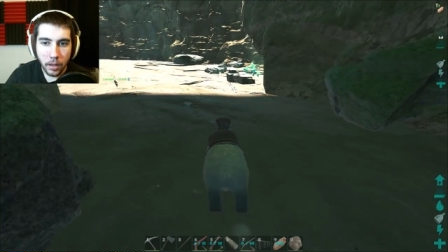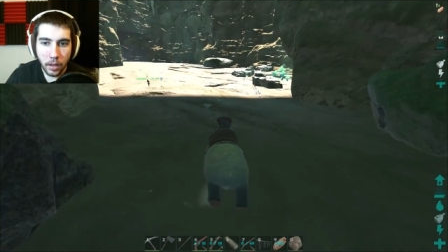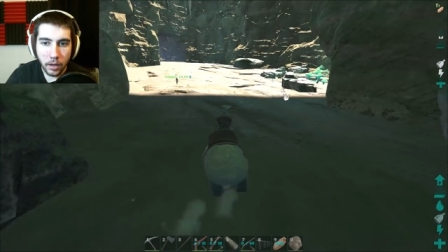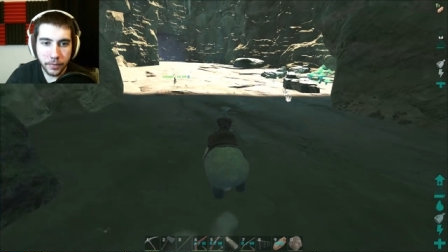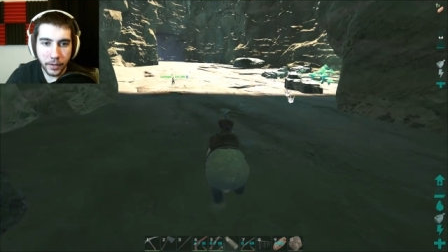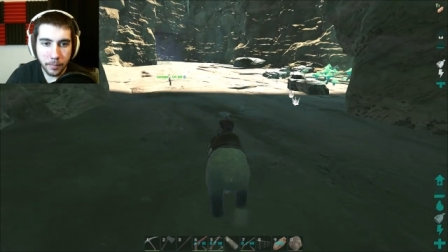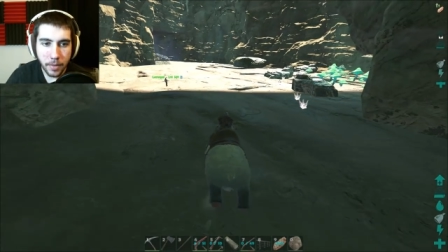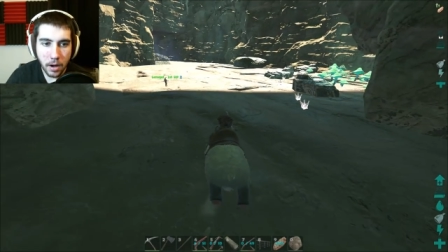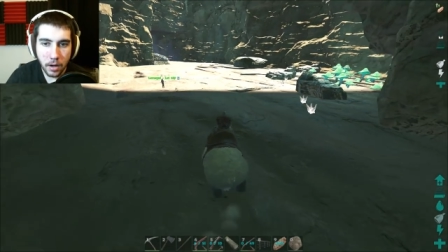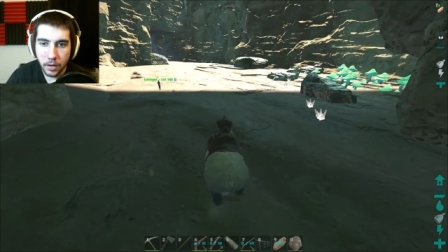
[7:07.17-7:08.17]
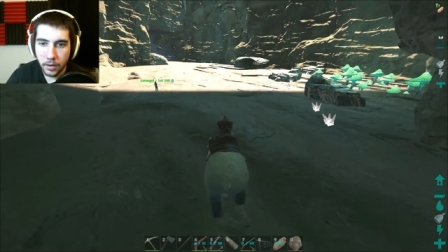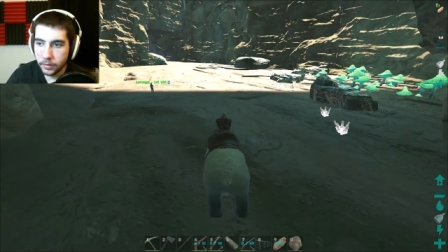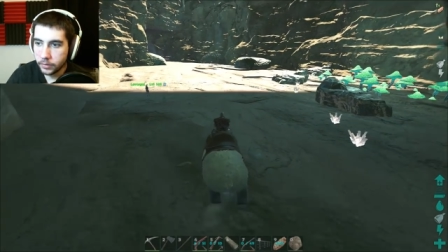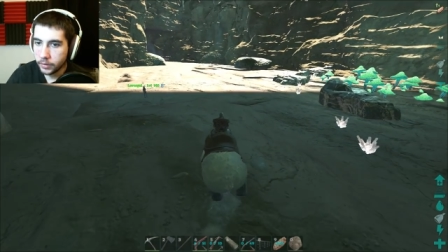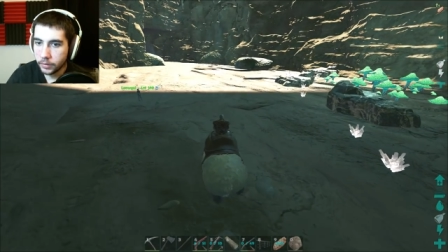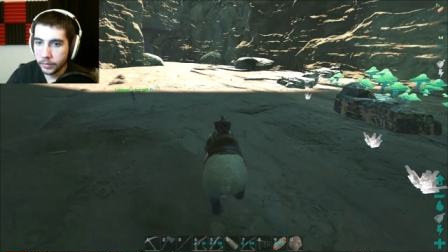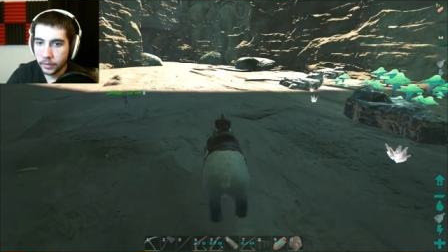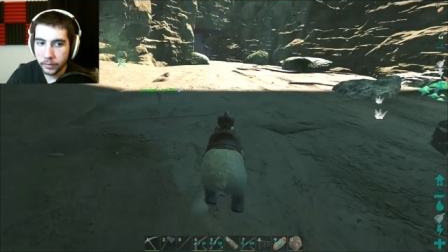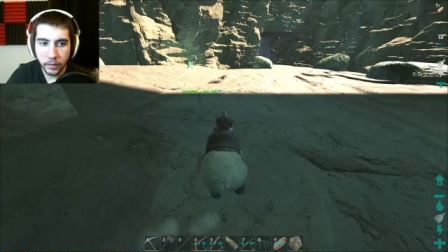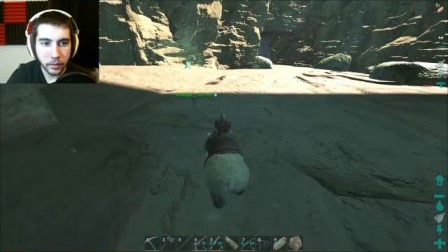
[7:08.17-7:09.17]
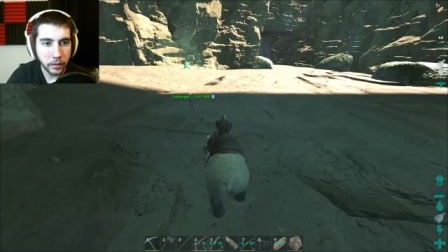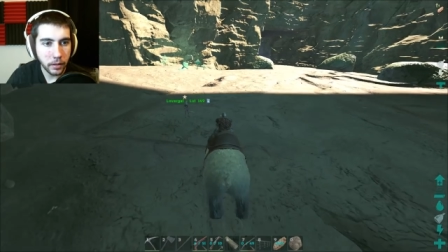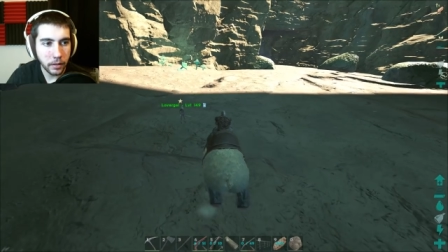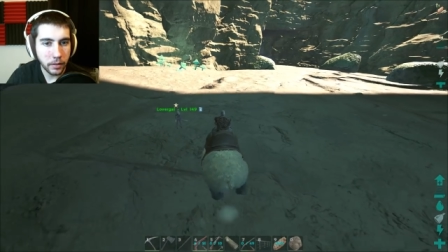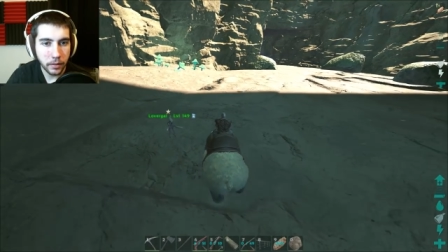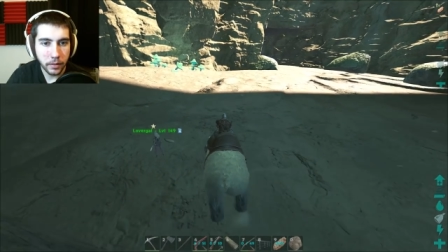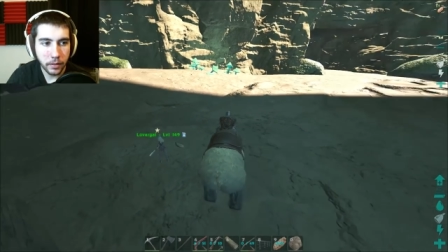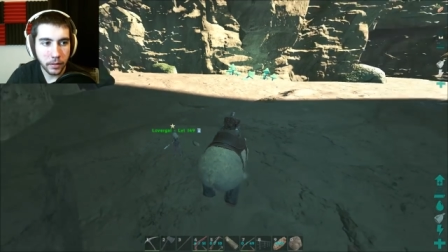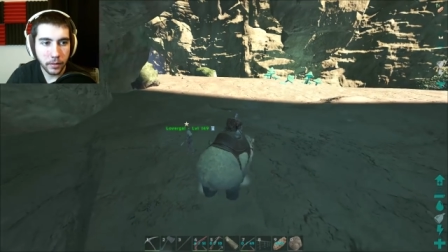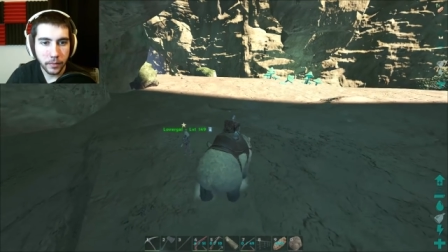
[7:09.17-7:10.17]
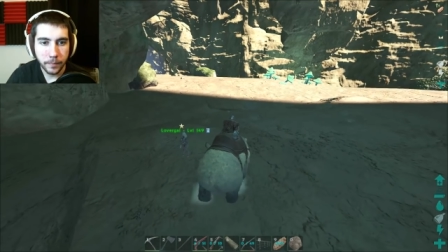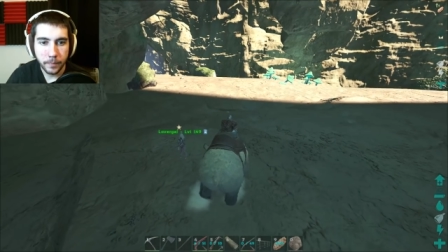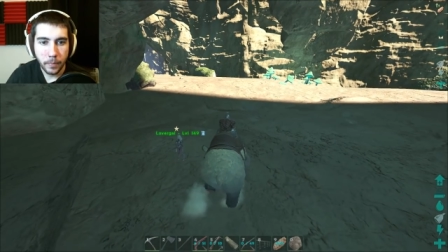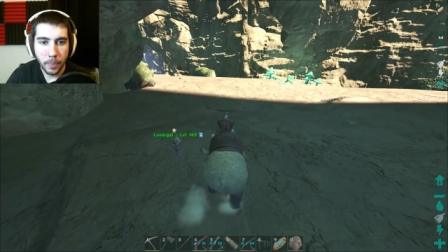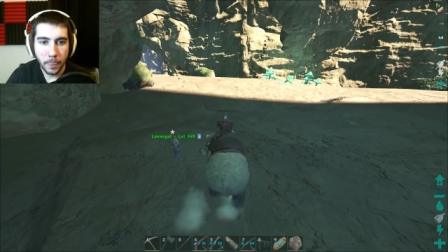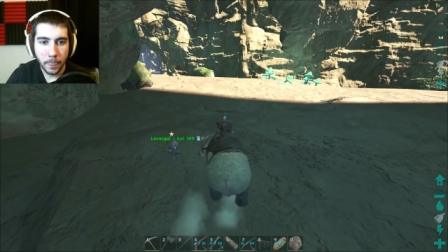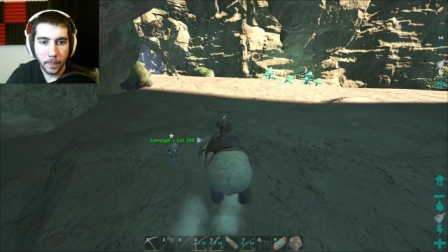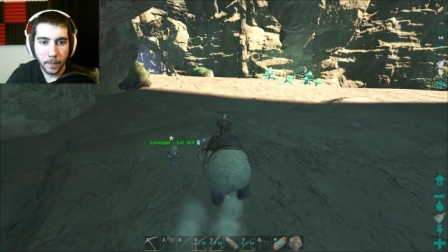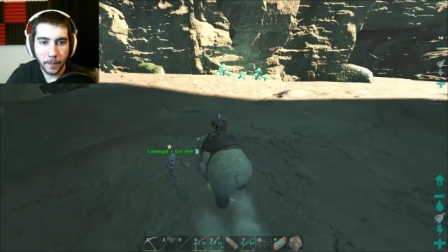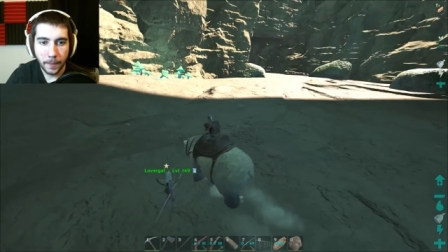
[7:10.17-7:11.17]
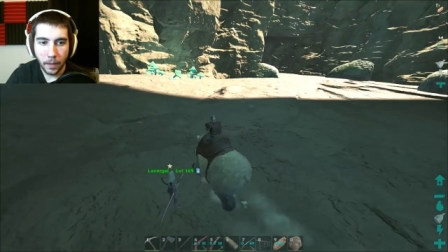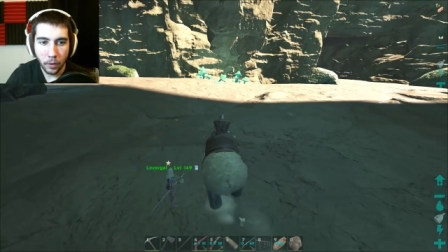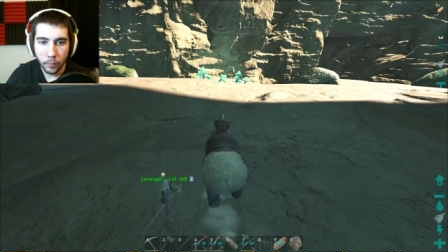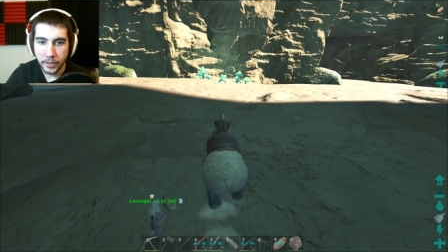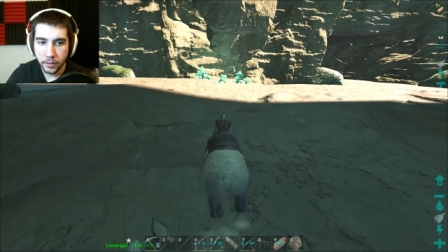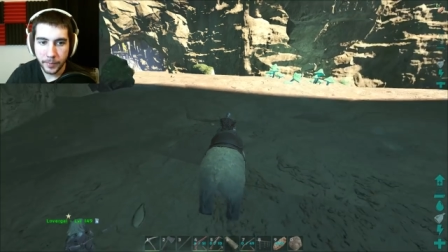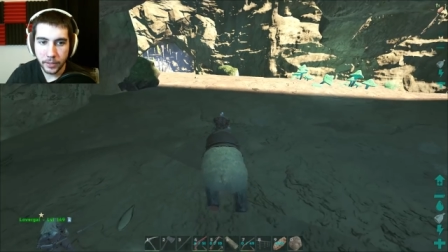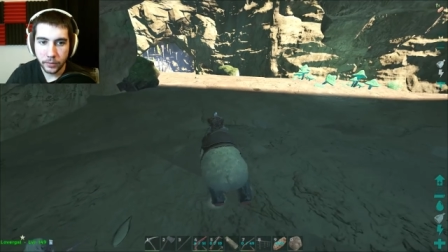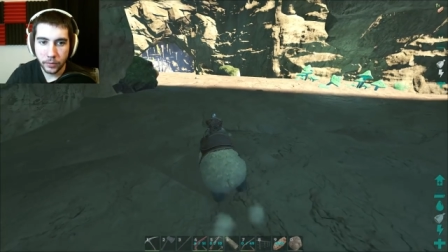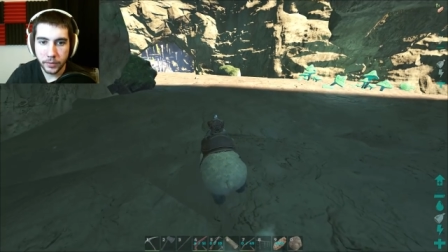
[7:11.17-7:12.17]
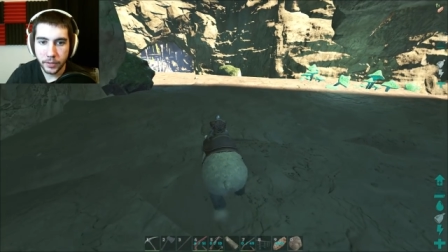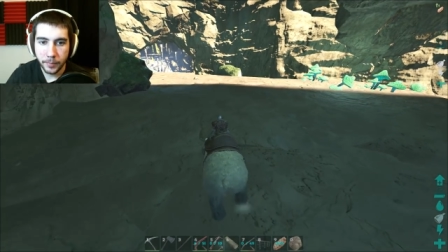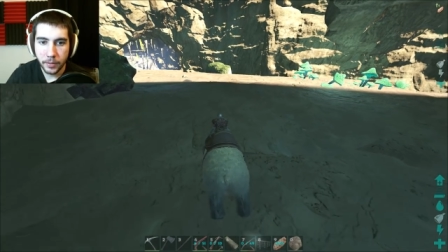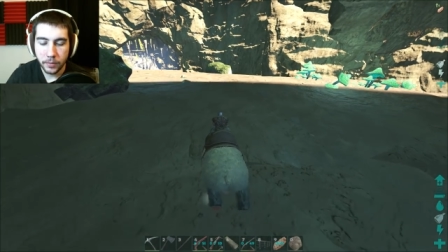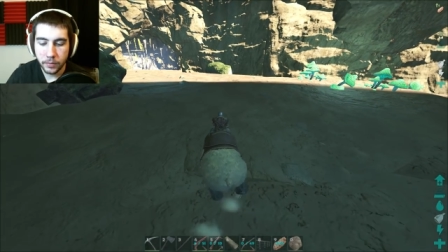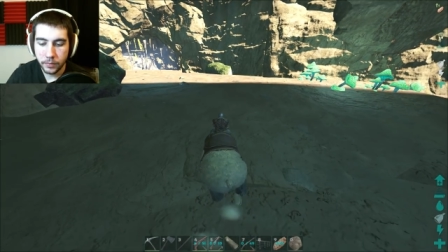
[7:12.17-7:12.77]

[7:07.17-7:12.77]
Anything up there? Looking clear, looking clear. That was weird. Your bear just, like, Oh, wait, down. dung beetle, Lauren. Dung beetle.